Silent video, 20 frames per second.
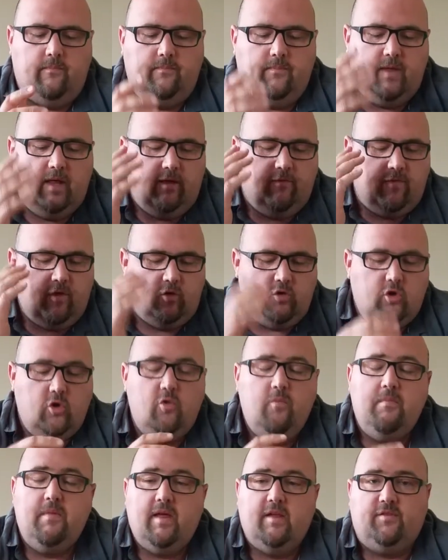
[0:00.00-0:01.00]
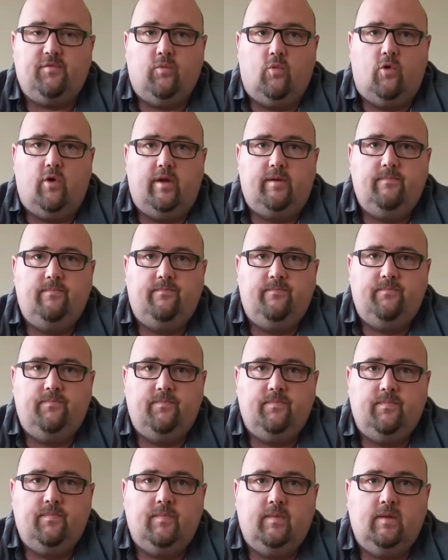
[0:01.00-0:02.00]
If you do miss one,
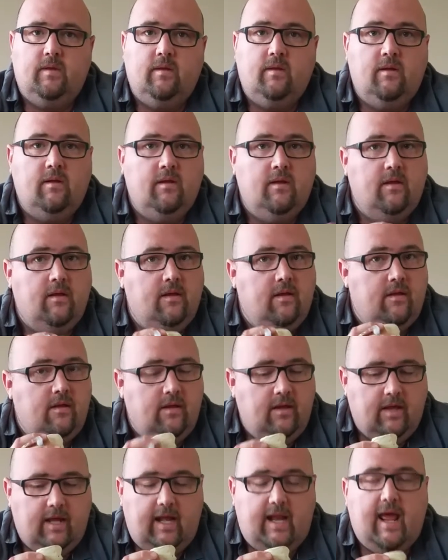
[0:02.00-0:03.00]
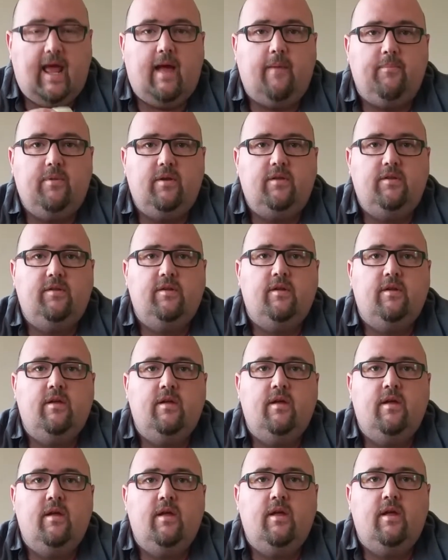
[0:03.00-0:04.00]
it happens.
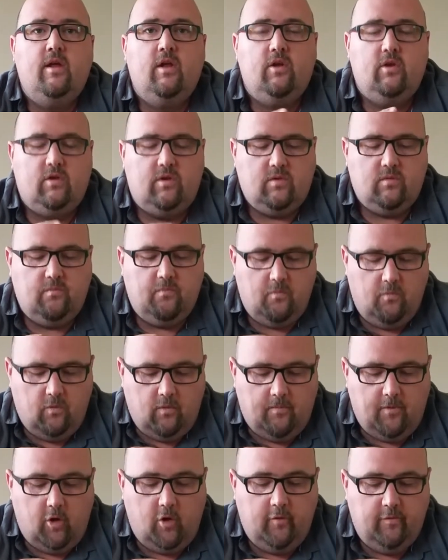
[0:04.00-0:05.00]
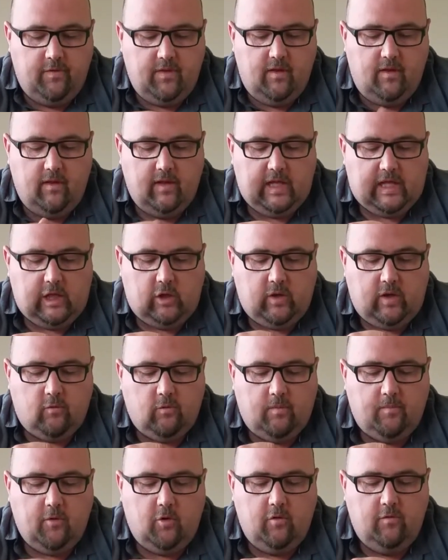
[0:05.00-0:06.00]
You can
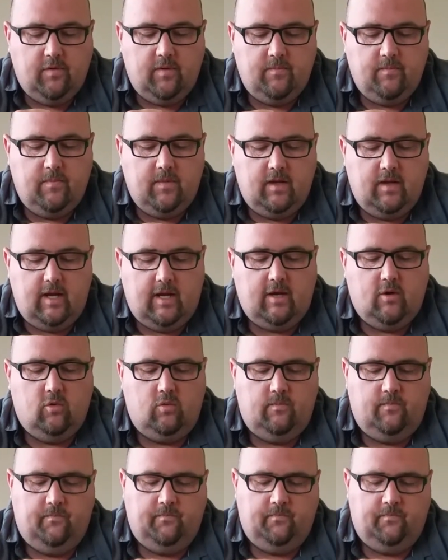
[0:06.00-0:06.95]
remove the needle.